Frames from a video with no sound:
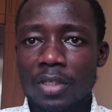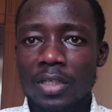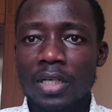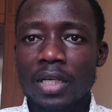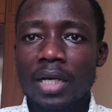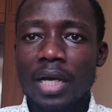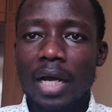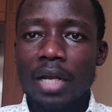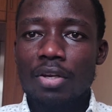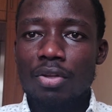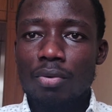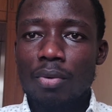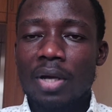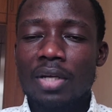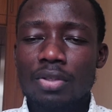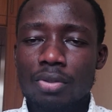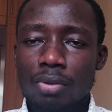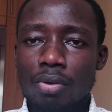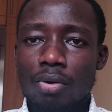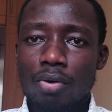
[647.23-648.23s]
and you want to
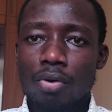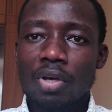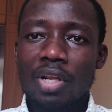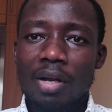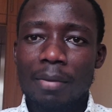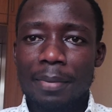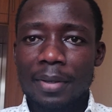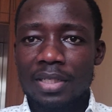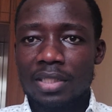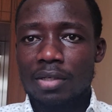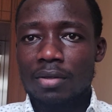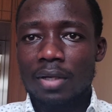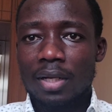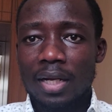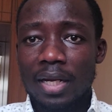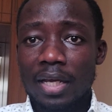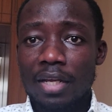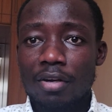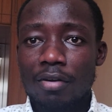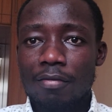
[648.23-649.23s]
grow in a particular
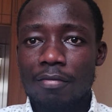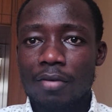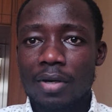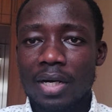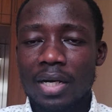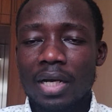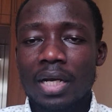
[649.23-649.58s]
line of work.